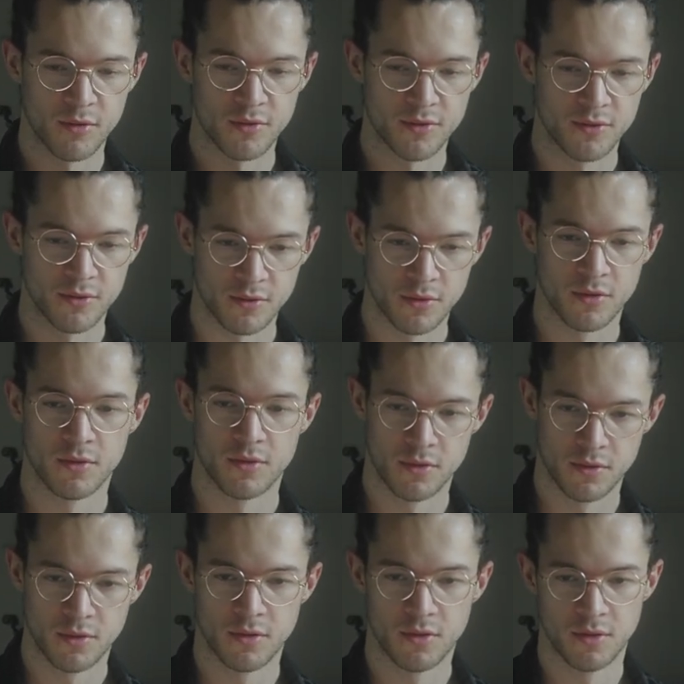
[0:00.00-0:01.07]
to
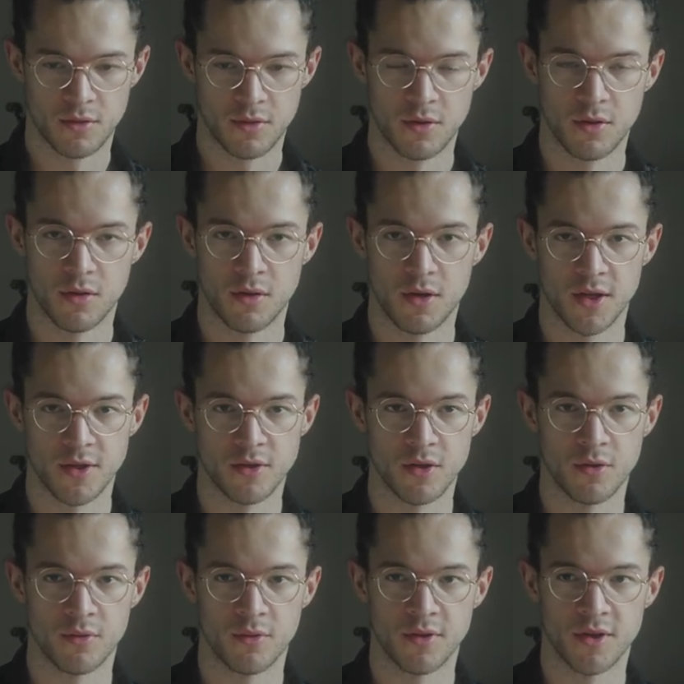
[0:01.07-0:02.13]
let
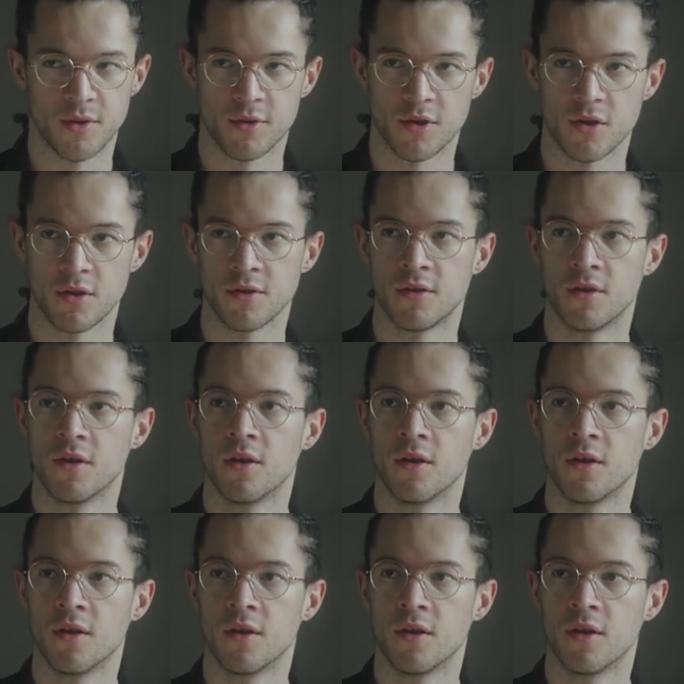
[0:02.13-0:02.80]
go in that regard.